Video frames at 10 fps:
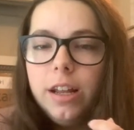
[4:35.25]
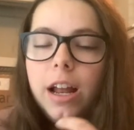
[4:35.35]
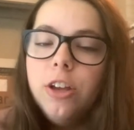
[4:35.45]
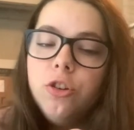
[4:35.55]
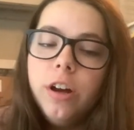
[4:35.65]
And
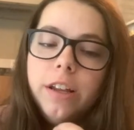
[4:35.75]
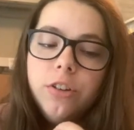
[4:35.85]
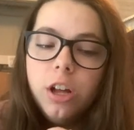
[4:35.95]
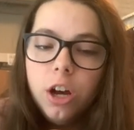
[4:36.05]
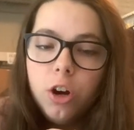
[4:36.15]
as you guys
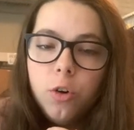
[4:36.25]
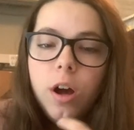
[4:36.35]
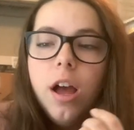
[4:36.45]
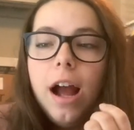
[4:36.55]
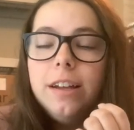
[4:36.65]
know,
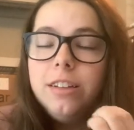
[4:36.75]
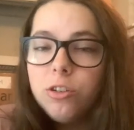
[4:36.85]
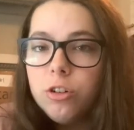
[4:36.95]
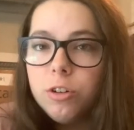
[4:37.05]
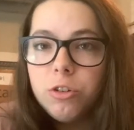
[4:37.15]
I still
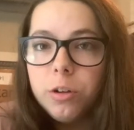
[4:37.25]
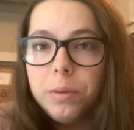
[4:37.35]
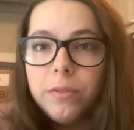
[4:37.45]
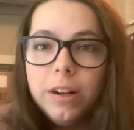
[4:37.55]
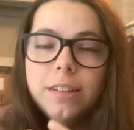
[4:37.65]
don't know what's wrong with
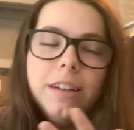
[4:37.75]
my wrist.